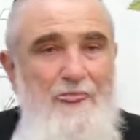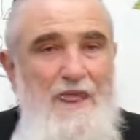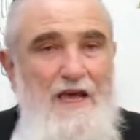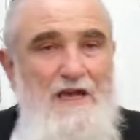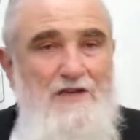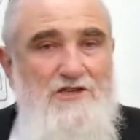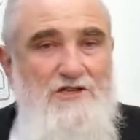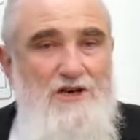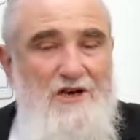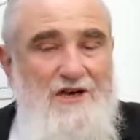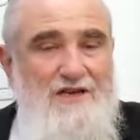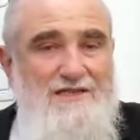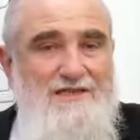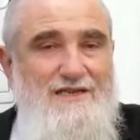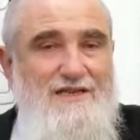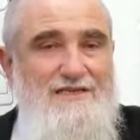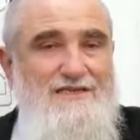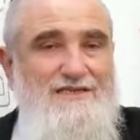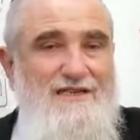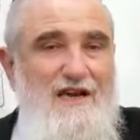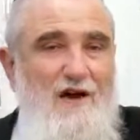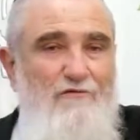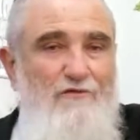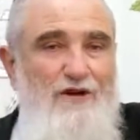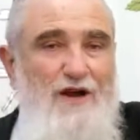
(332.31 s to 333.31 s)
Sukkot
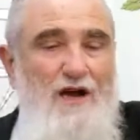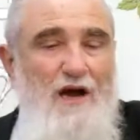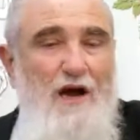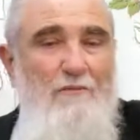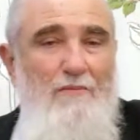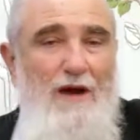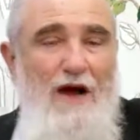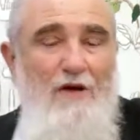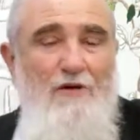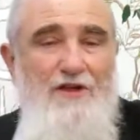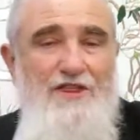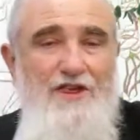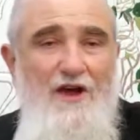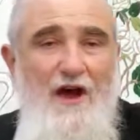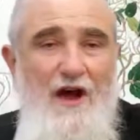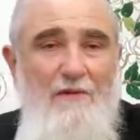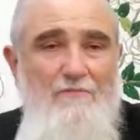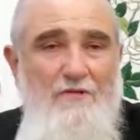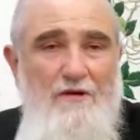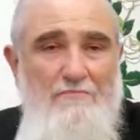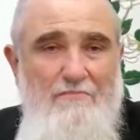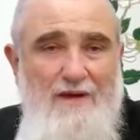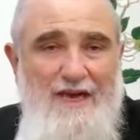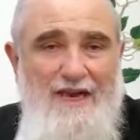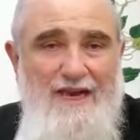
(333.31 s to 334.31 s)
itself, we come out with the
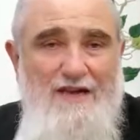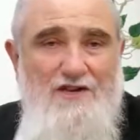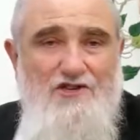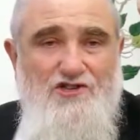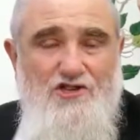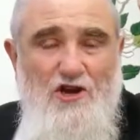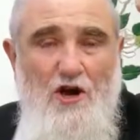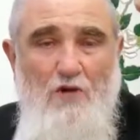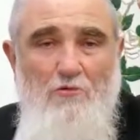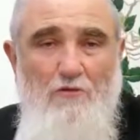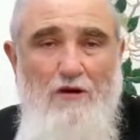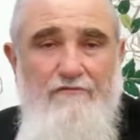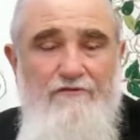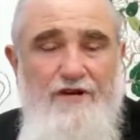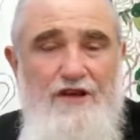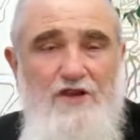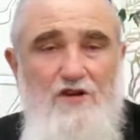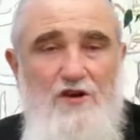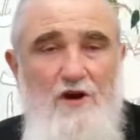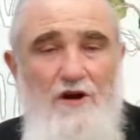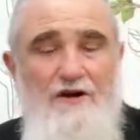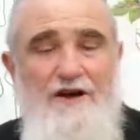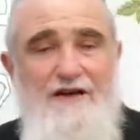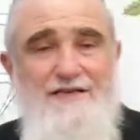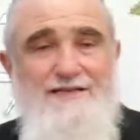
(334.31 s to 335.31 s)
Arba Minim, showing we're
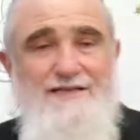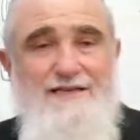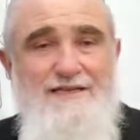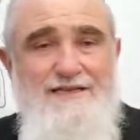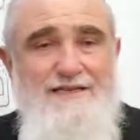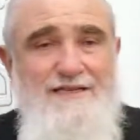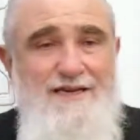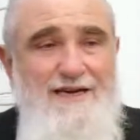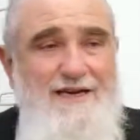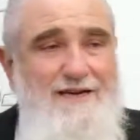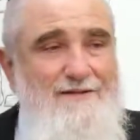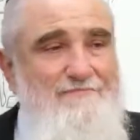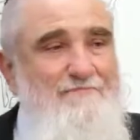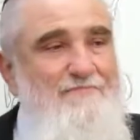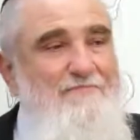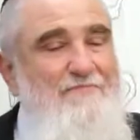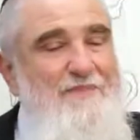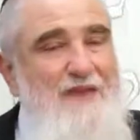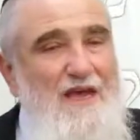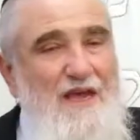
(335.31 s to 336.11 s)
victorious in Din.